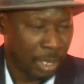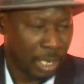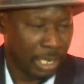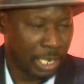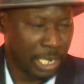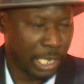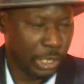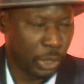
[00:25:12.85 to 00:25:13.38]

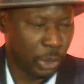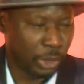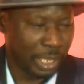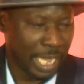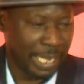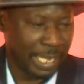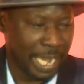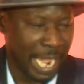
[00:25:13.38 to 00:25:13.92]
religious
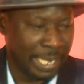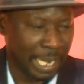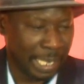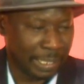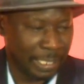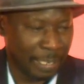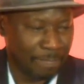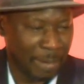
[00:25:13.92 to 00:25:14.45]
and
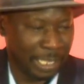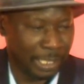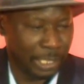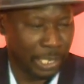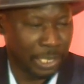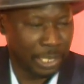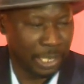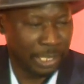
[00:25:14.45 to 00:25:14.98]
didactic
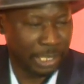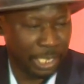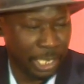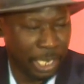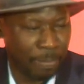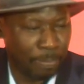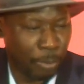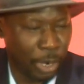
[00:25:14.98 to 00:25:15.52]
materials
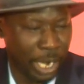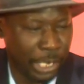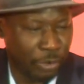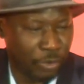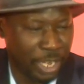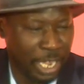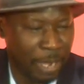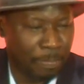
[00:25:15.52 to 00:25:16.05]
in
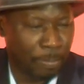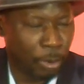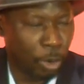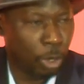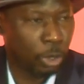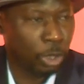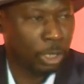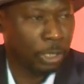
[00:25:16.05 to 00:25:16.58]
poetry and
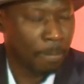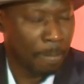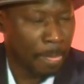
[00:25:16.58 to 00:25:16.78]
prose,